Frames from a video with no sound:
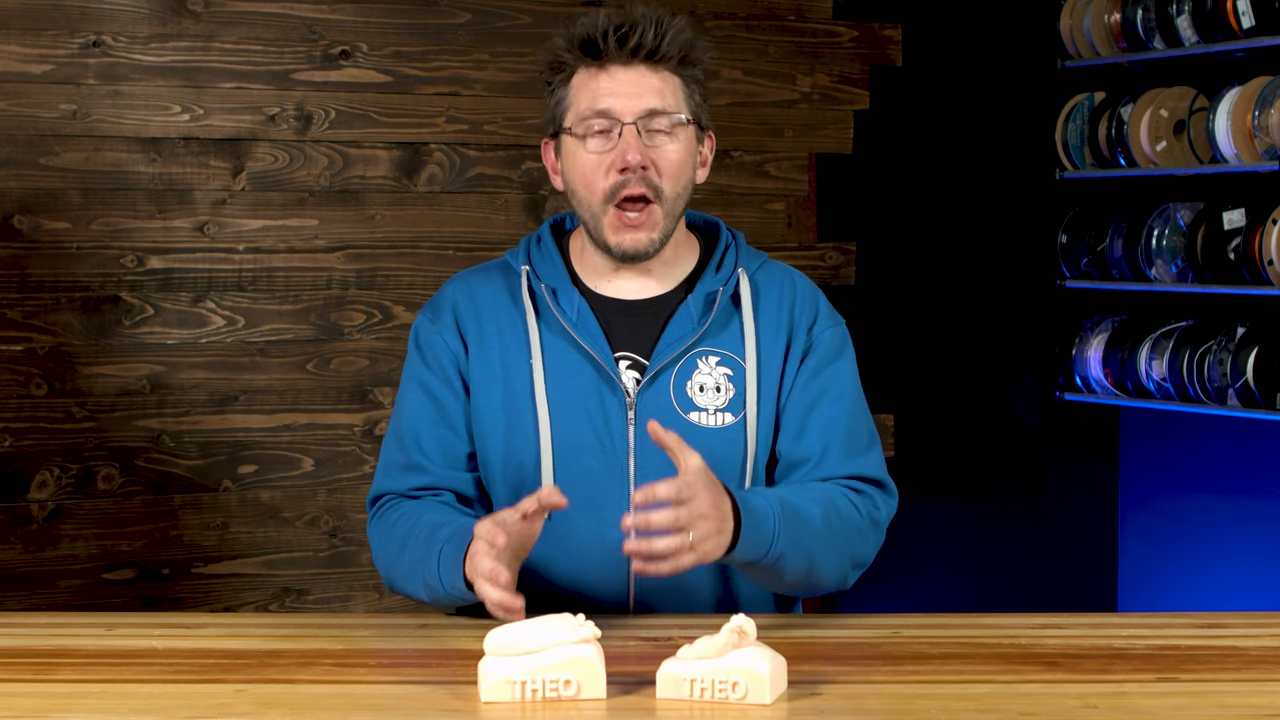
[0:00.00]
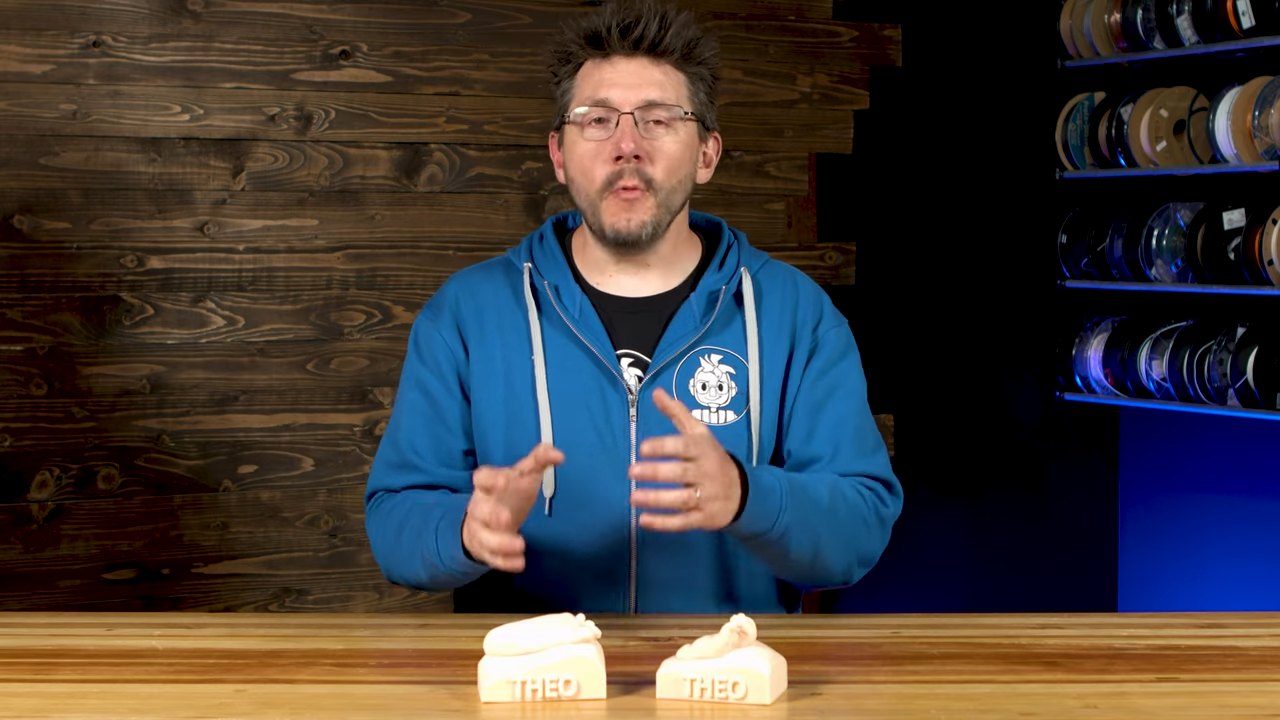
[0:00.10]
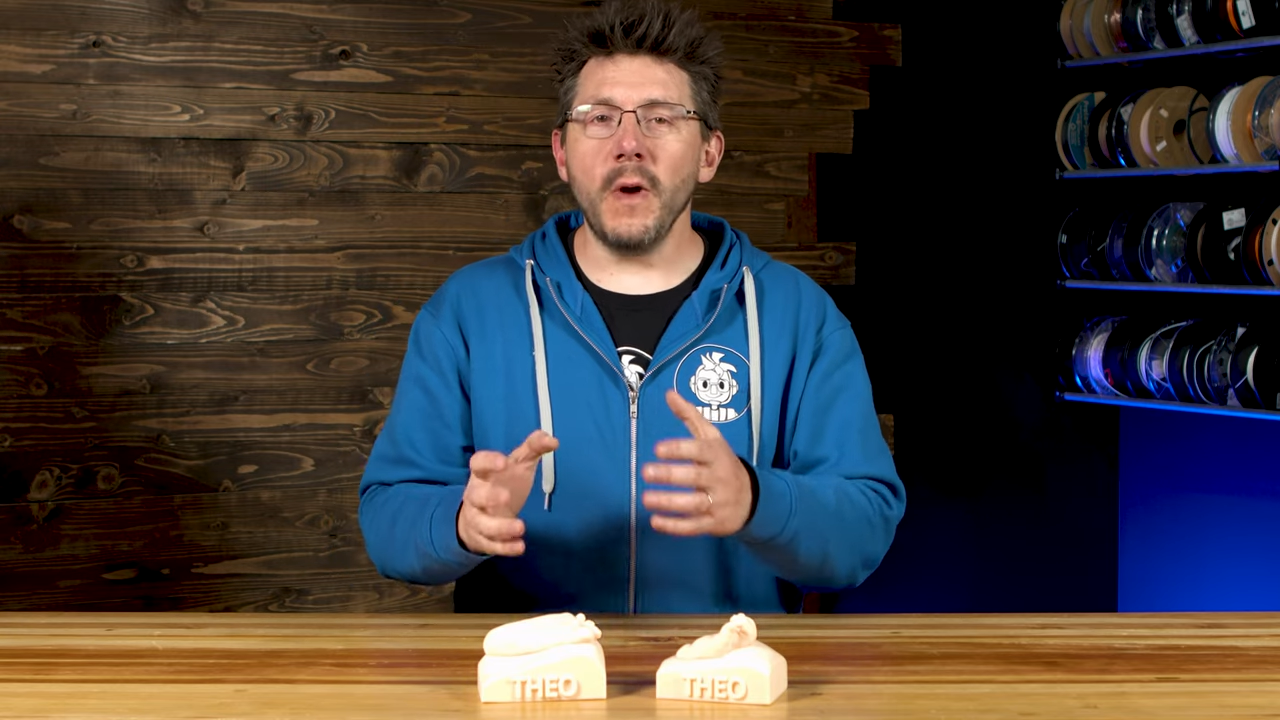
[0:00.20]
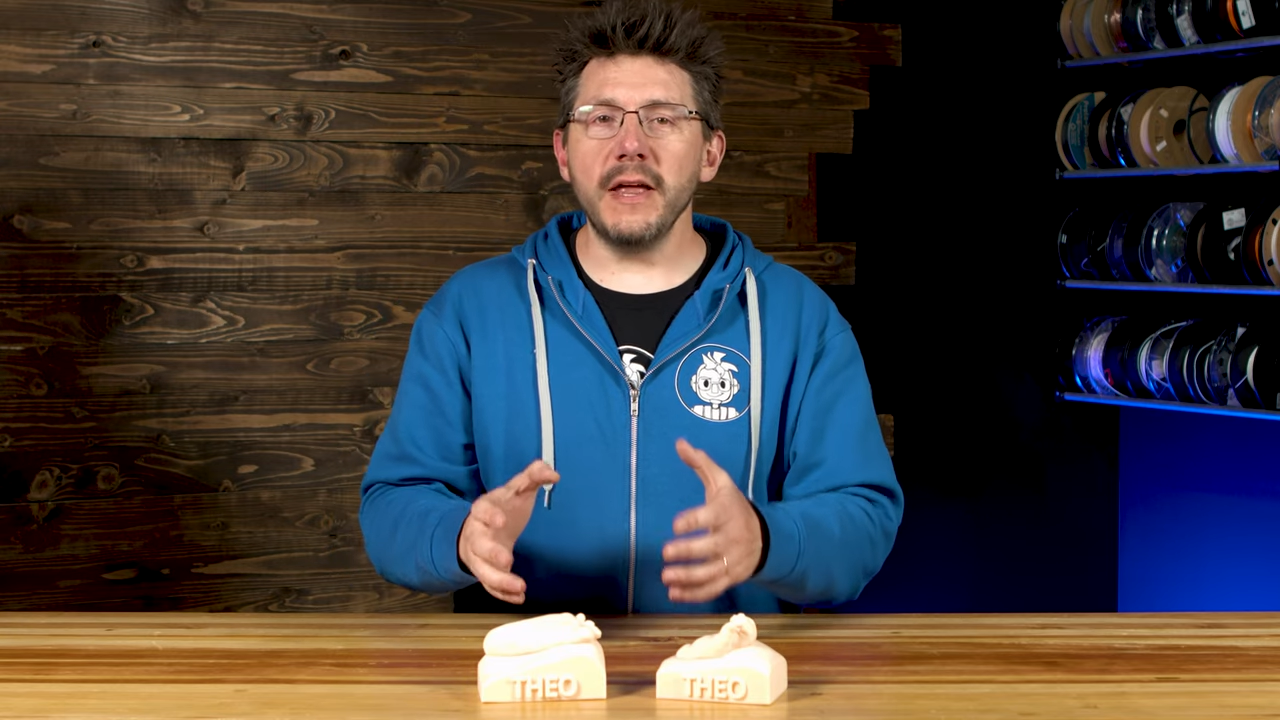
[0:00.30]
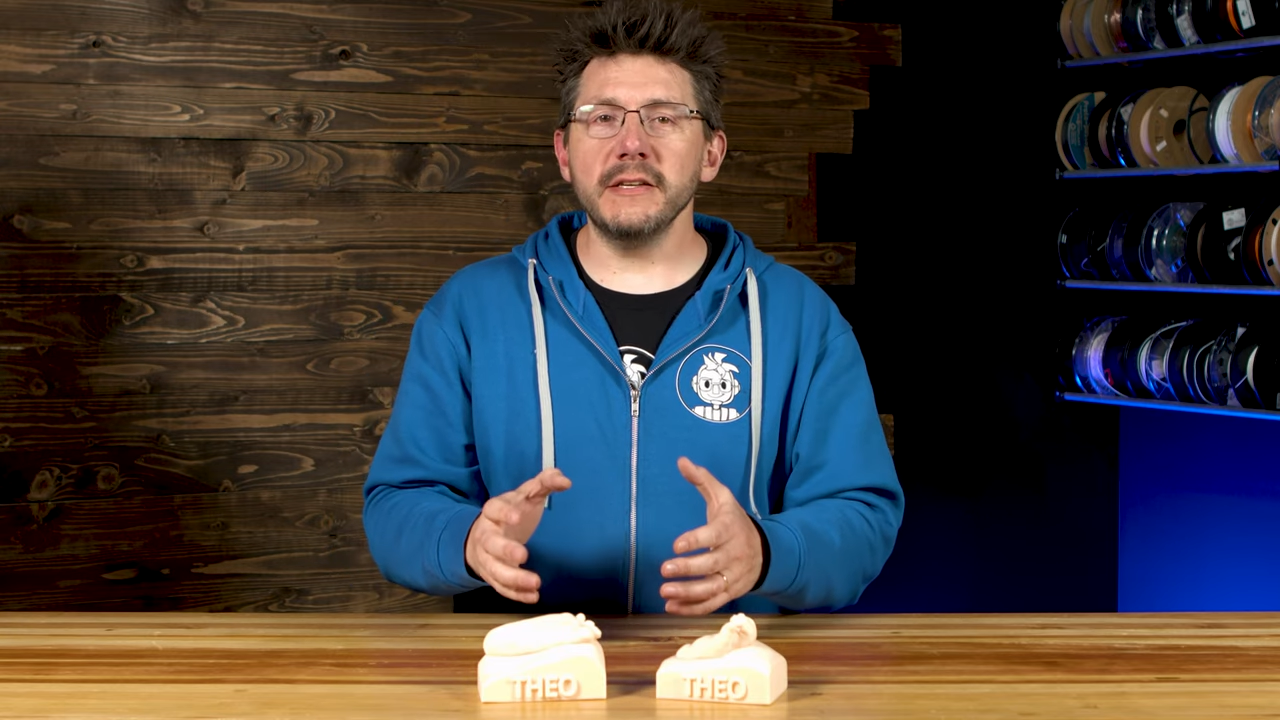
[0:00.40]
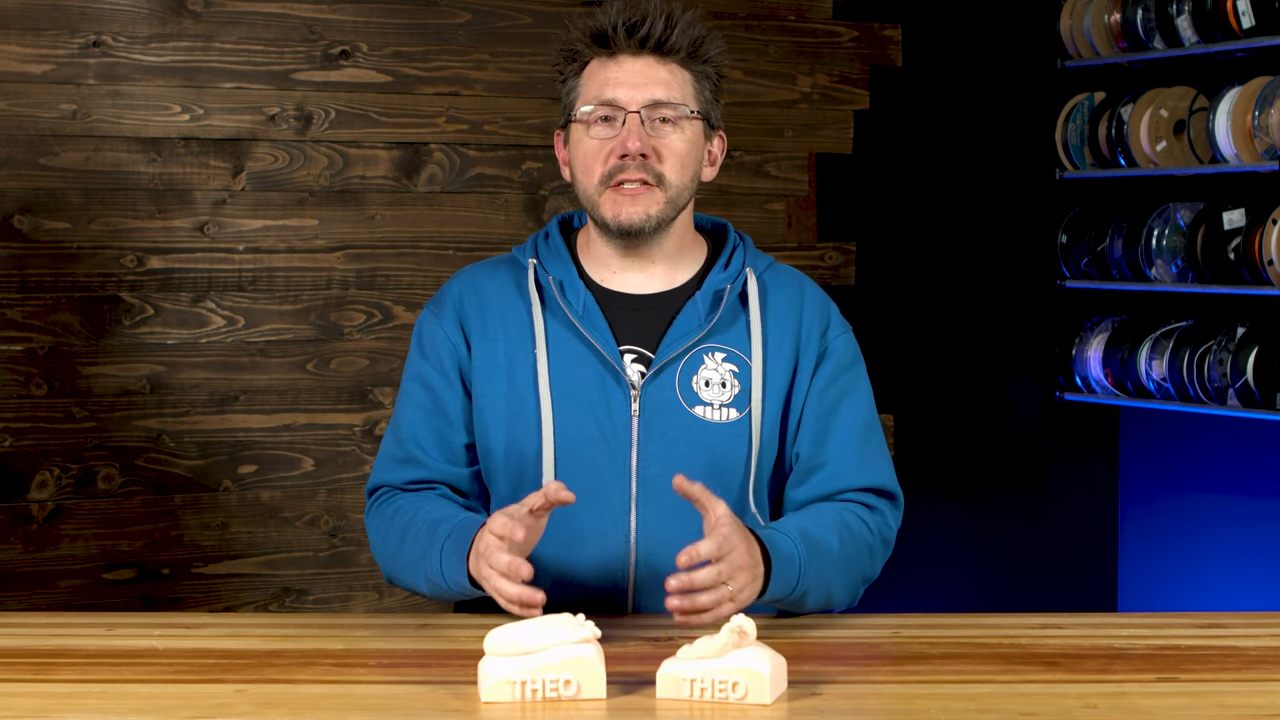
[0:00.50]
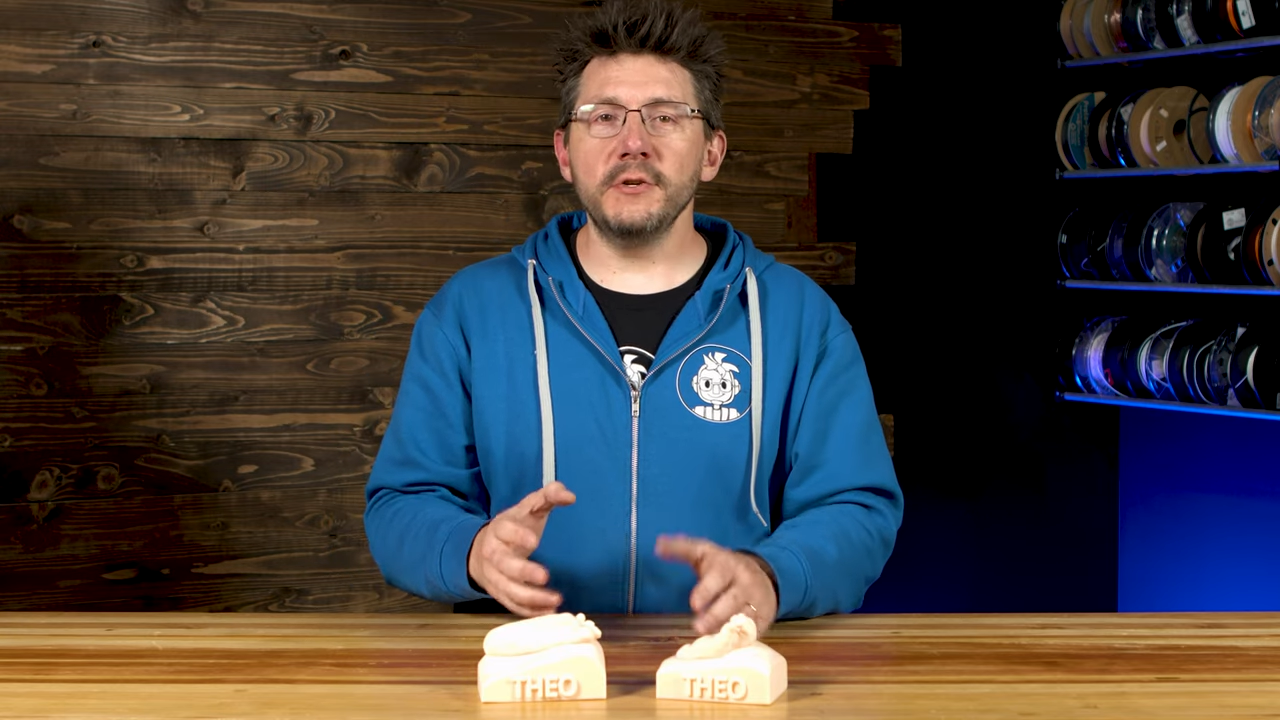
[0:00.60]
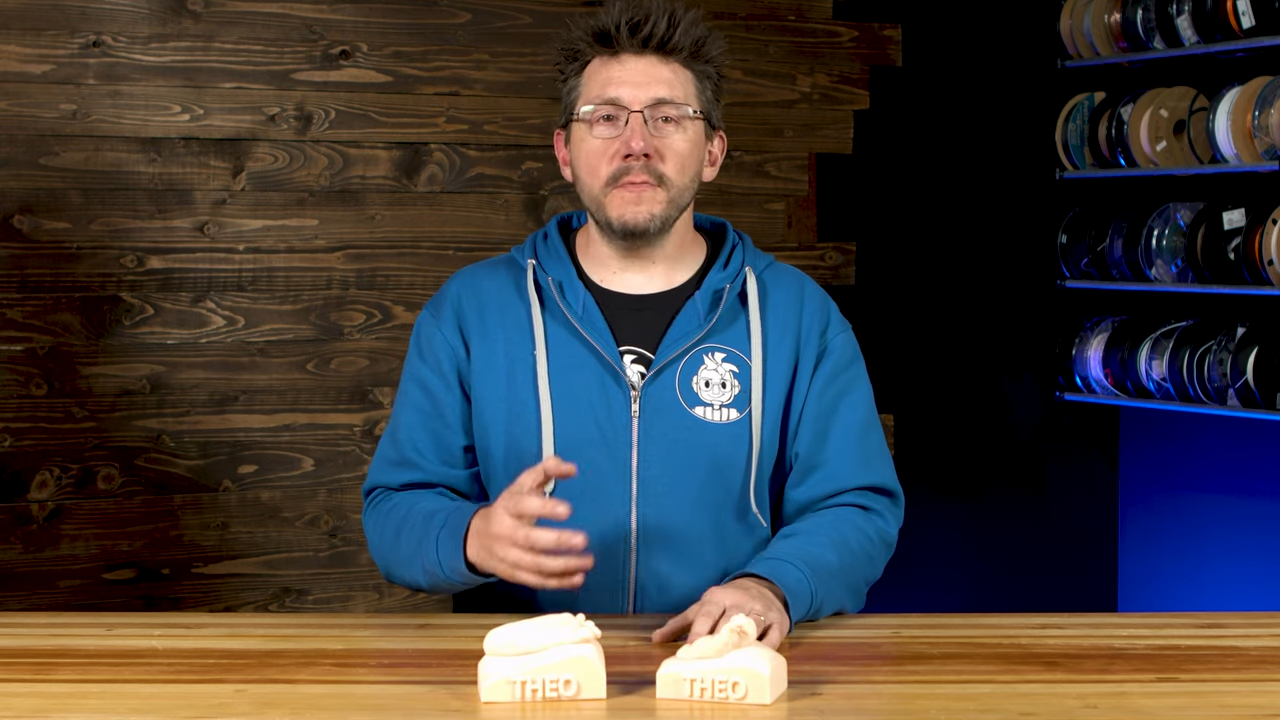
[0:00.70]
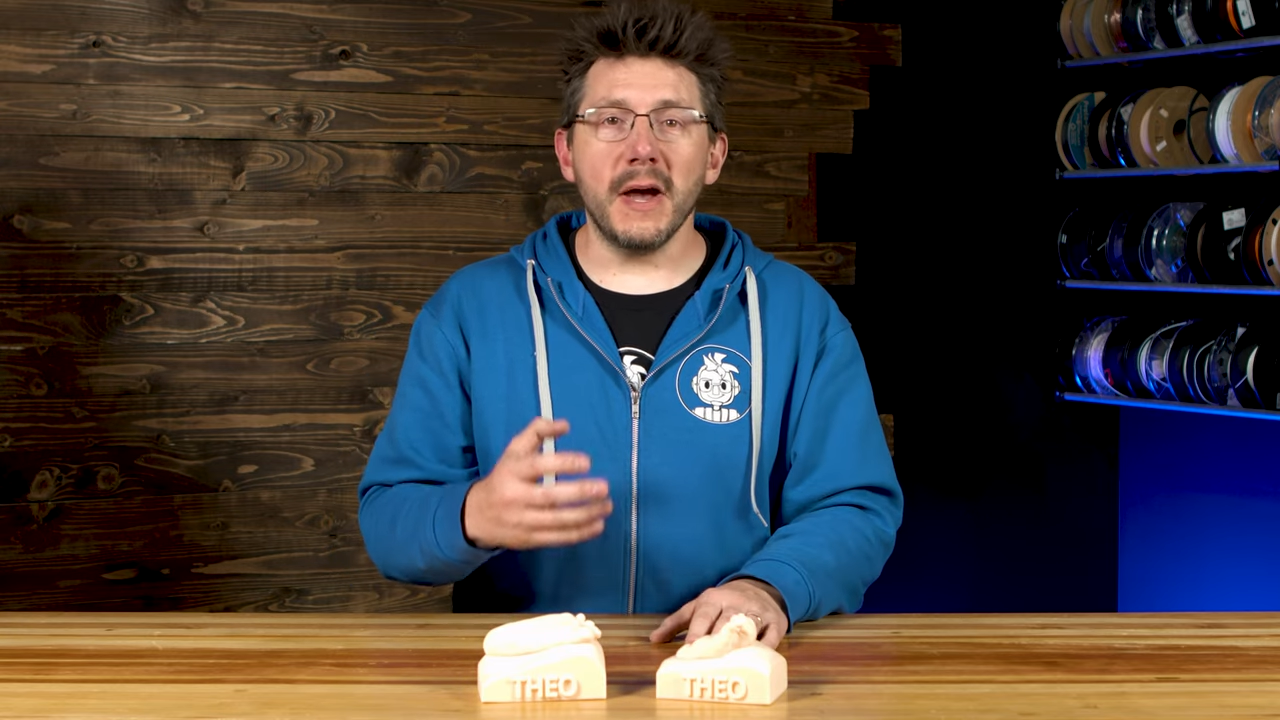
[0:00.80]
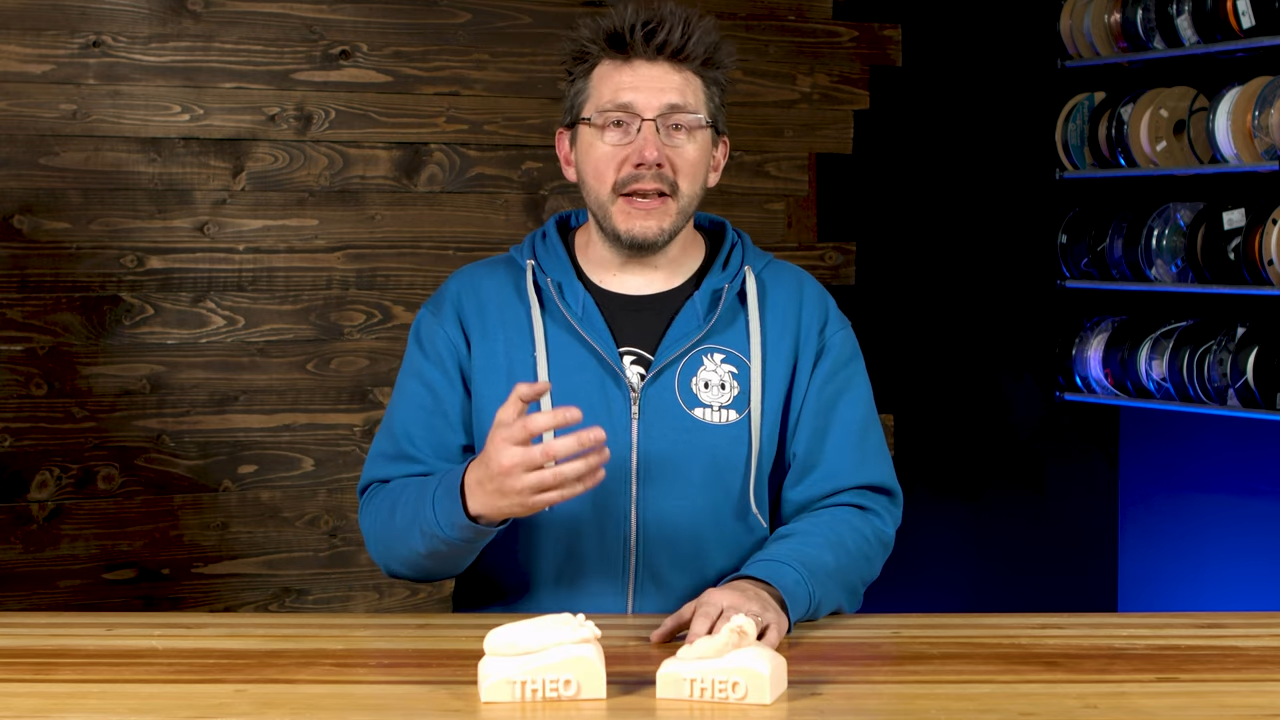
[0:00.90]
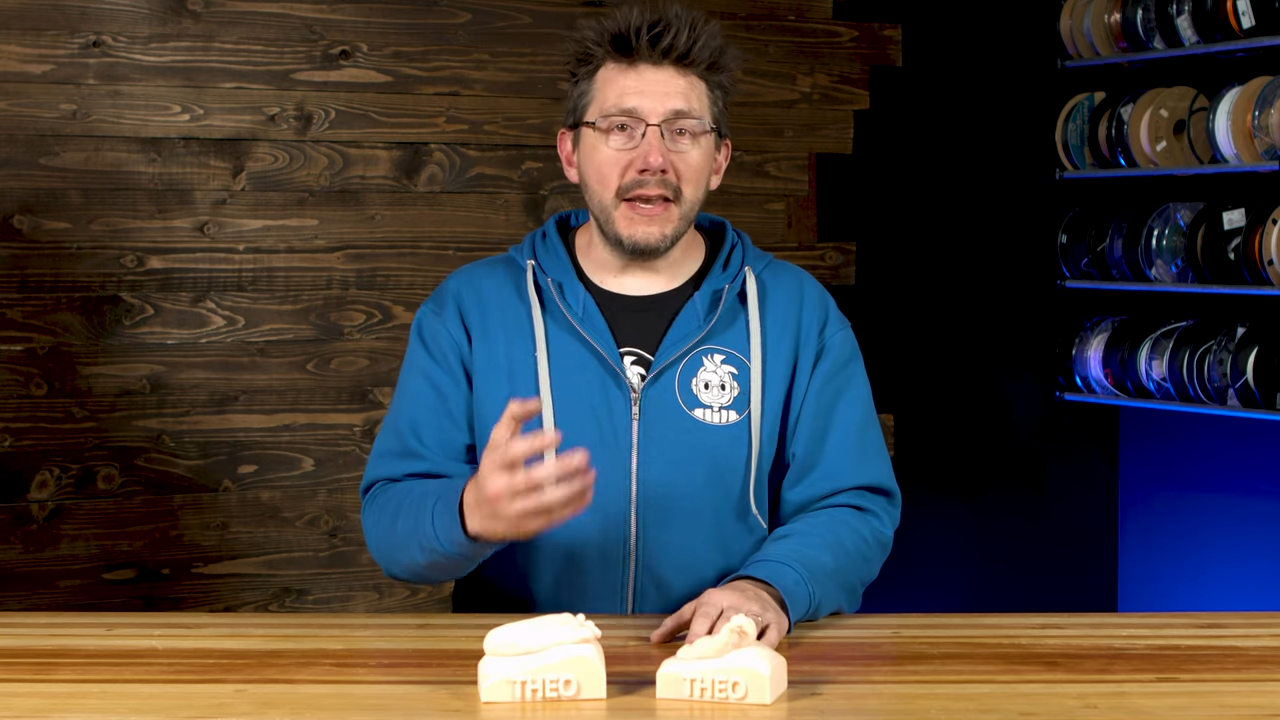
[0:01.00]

I went to my